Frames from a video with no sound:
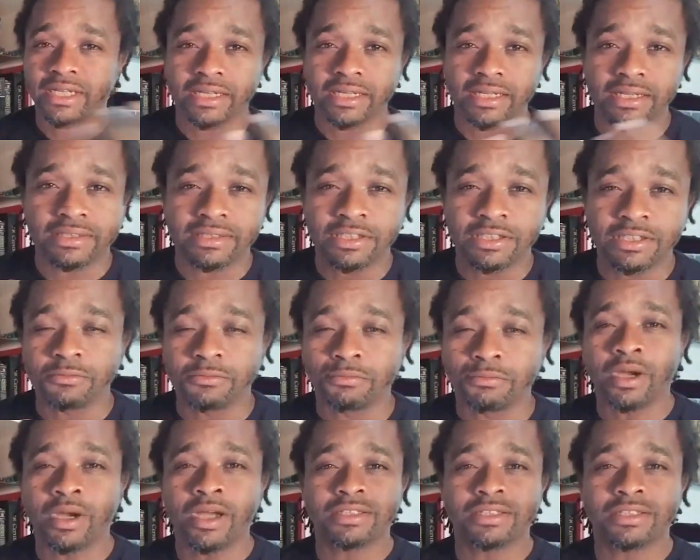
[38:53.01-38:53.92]
it took
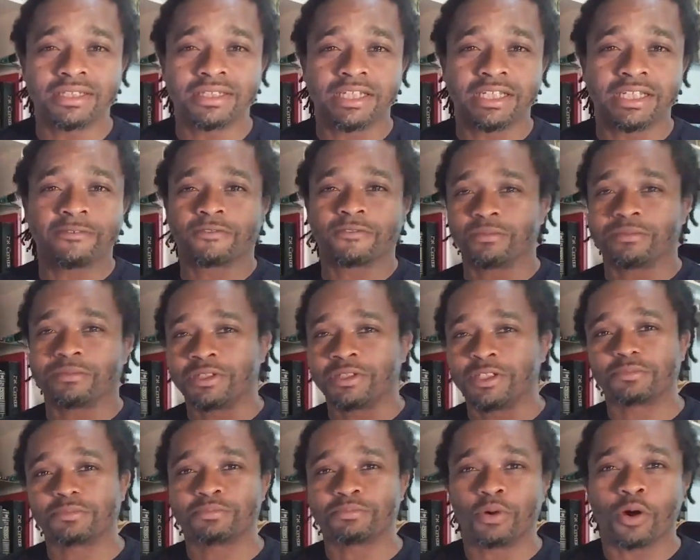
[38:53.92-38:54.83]
months to get from
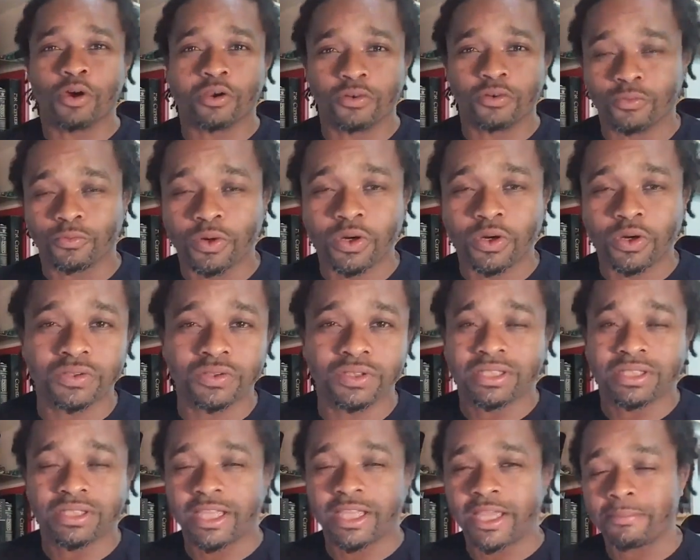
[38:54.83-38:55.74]
this part of the world,
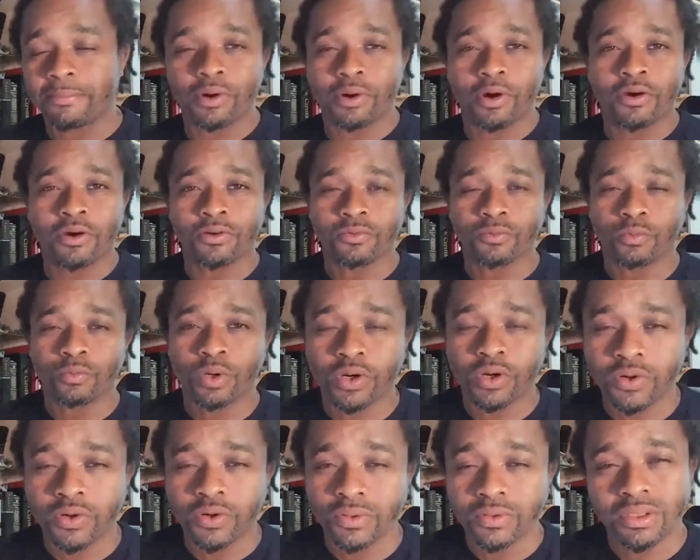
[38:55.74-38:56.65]
that part of the
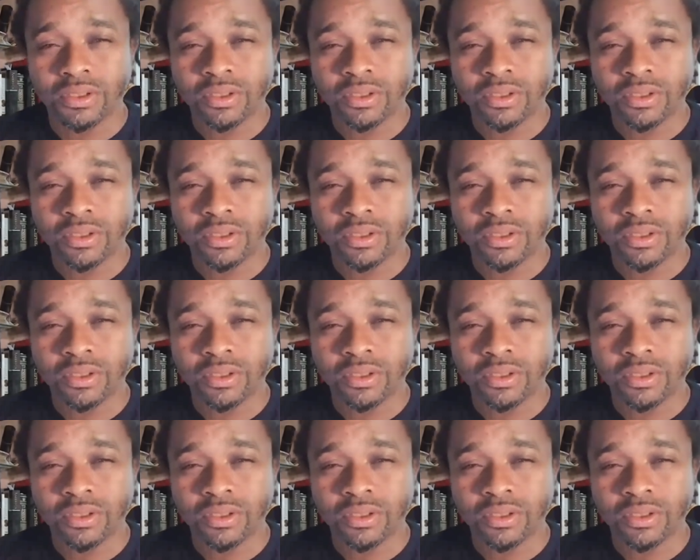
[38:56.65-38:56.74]
world,